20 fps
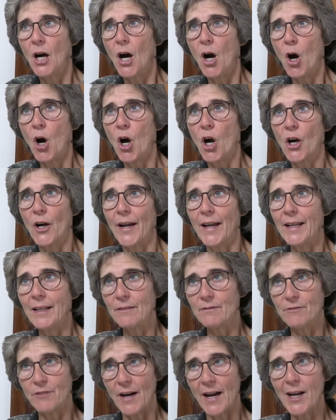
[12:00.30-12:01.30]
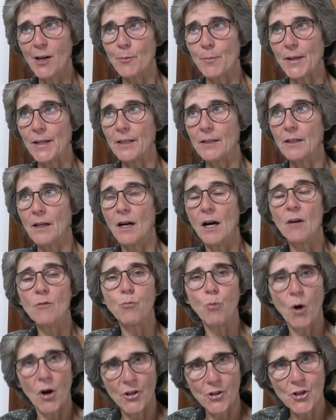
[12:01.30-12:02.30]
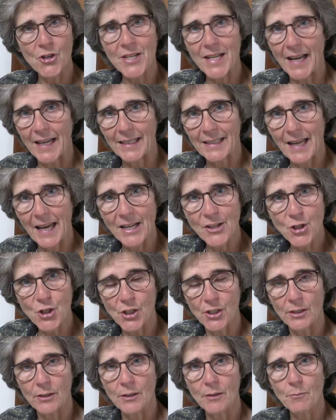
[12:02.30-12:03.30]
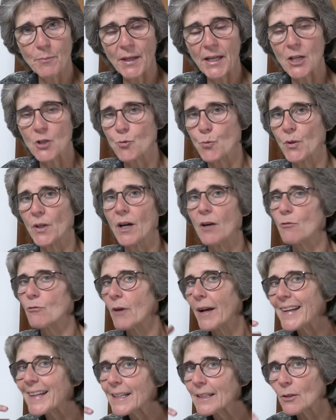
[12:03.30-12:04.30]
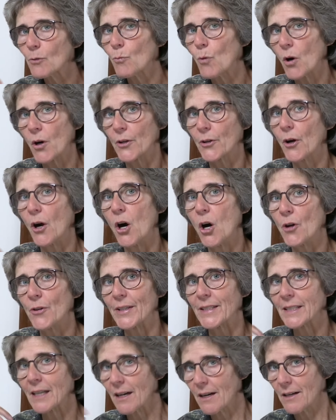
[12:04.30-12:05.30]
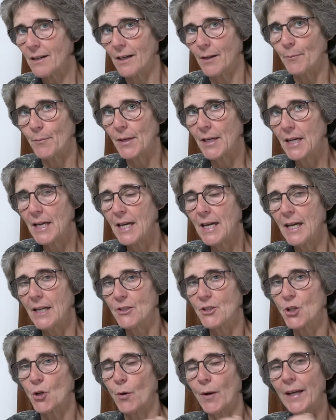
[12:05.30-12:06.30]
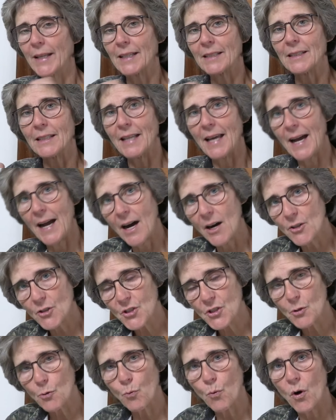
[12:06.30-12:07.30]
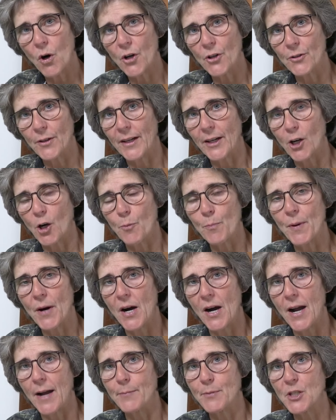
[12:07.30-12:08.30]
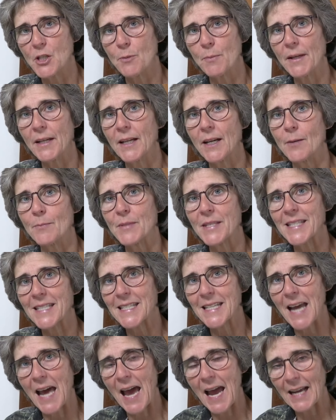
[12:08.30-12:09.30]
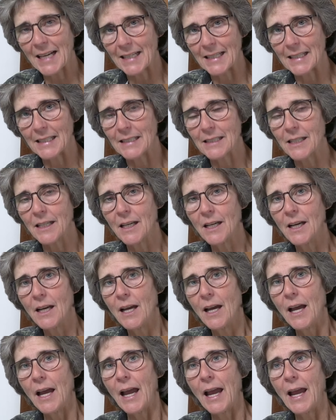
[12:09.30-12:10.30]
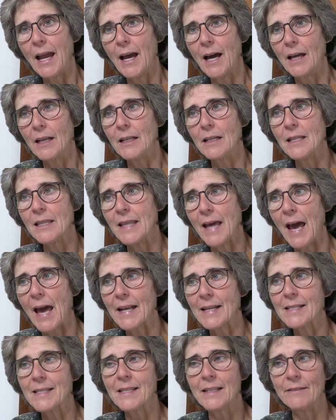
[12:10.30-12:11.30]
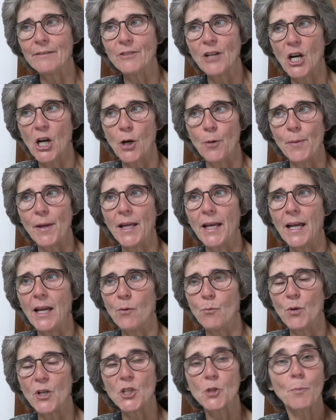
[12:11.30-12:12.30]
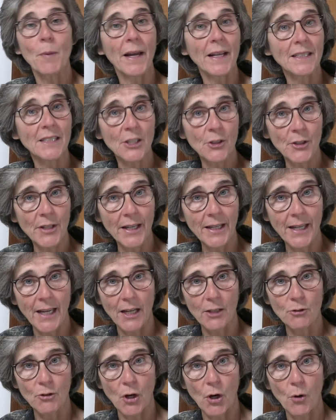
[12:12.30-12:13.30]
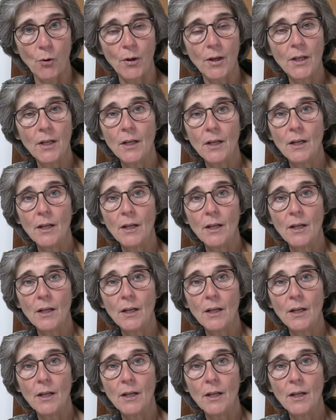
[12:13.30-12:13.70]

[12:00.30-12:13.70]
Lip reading: are an environment of water stagnation, because we're not running the water all the time, and so it allows the water in our pipes to become stagnant, and that is an environment in which bacteria can grow,